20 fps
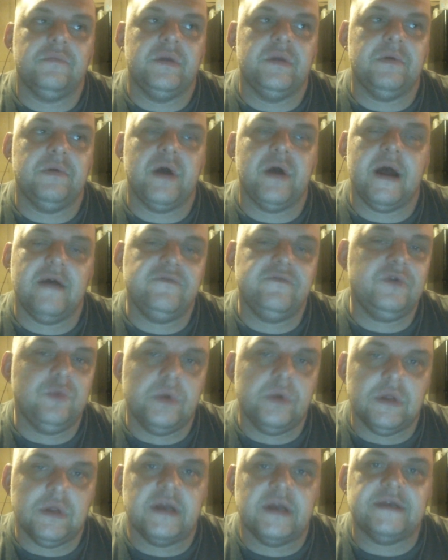People have to
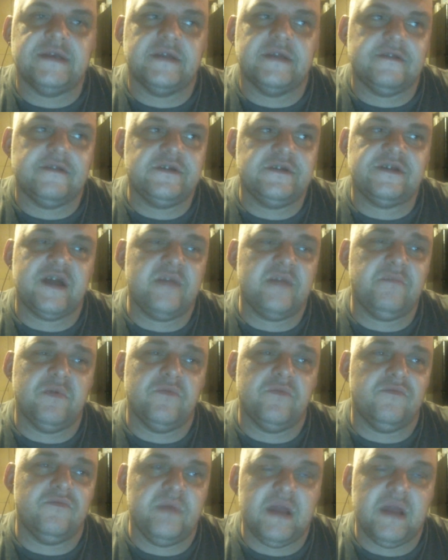realize that this type
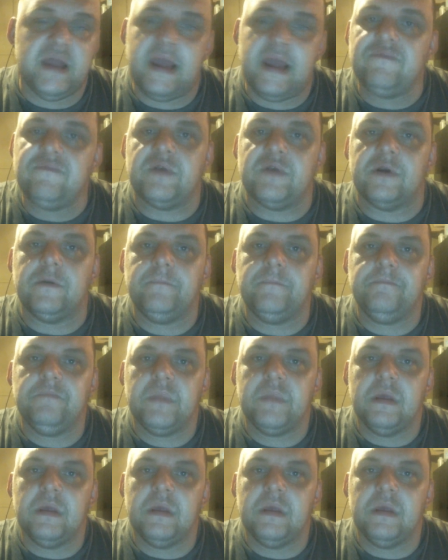of behavior